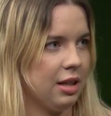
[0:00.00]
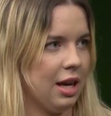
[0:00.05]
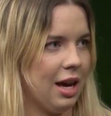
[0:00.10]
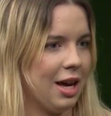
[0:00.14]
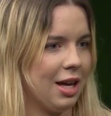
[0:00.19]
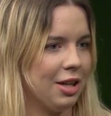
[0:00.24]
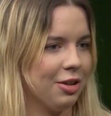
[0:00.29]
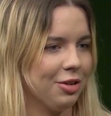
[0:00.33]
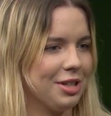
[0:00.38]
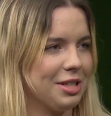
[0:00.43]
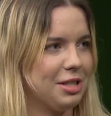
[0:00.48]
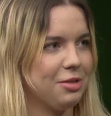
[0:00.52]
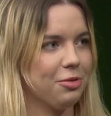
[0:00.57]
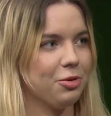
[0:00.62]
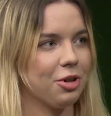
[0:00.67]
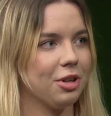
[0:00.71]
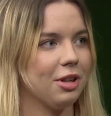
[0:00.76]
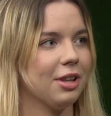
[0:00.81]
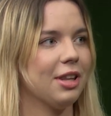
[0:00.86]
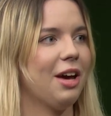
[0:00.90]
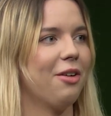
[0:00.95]
And on a
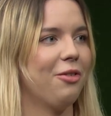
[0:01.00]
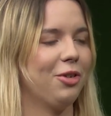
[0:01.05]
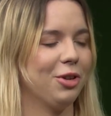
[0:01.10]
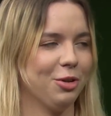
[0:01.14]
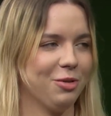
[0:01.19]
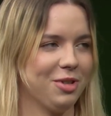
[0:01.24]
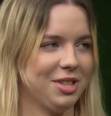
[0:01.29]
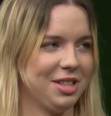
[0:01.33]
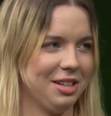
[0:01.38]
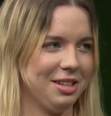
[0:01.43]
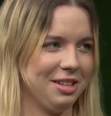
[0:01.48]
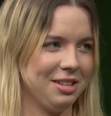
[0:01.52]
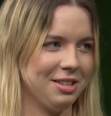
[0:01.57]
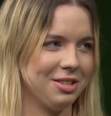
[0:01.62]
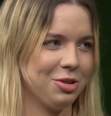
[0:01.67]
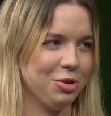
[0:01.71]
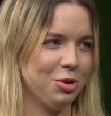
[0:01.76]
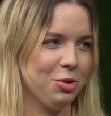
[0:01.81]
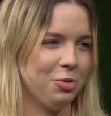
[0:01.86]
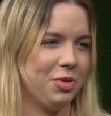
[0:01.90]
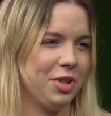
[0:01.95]
different level of study?
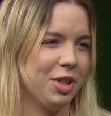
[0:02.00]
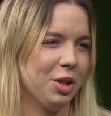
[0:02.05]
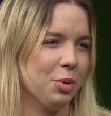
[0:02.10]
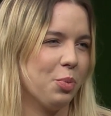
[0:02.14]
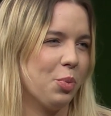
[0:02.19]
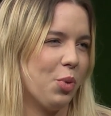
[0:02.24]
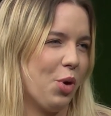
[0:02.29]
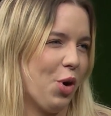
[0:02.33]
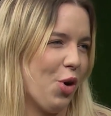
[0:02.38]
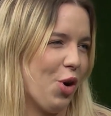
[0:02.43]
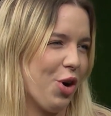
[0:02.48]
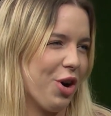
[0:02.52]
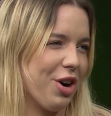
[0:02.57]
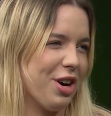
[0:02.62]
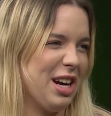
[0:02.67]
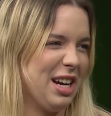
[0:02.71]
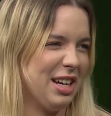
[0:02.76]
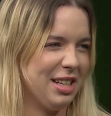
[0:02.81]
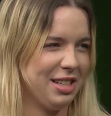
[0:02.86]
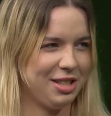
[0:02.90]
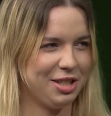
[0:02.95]
Do you feel more
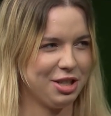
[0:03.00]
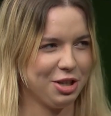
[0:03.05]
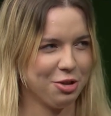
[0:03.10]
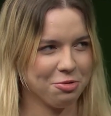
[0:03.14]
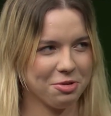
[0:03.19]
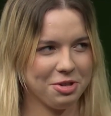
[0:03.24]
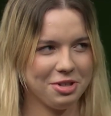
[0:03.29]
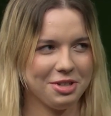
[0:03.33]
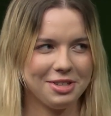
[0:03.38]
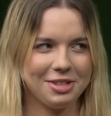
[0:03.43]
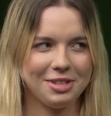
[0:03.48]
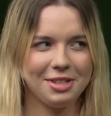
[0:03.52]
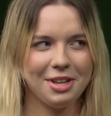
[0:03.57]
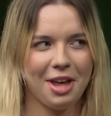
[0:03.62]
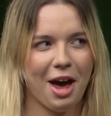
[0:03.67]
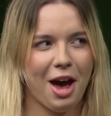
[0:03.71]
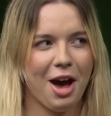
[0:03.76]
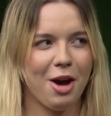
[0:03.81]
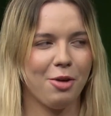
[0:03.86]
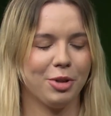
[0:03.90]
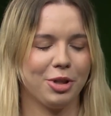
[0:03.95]
serious
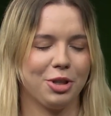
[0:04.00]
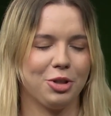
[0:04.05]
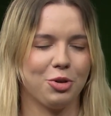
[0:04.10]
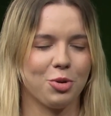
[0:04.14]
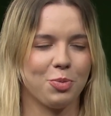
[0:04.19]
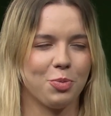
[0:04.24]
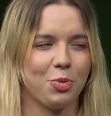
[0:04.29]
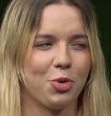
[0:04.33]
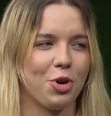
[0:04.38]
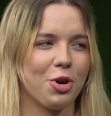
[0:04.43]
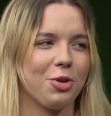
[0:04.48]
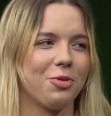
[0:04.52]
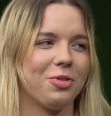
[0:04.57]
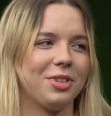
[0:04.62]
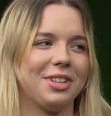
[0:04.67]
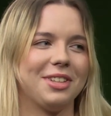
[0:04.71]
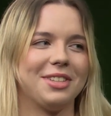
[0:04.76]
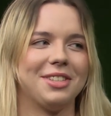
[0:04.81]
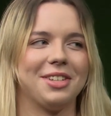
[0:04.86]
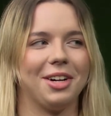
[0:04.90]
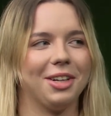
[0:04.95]
now, like you're more of an
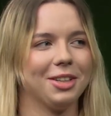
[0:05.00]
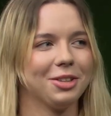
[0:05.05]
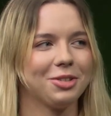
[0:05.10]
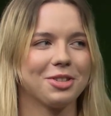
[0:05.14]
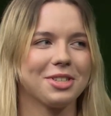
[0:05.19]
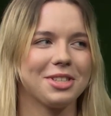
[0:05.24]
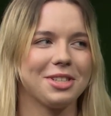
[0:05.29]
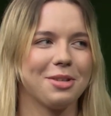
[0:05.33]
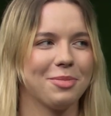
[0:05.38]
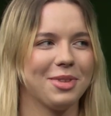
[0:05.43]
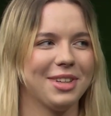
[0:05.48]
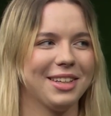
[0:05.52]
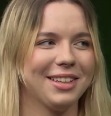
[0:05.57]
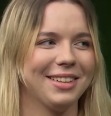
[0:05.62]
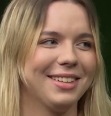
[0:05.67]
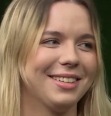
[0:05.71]
adult or something?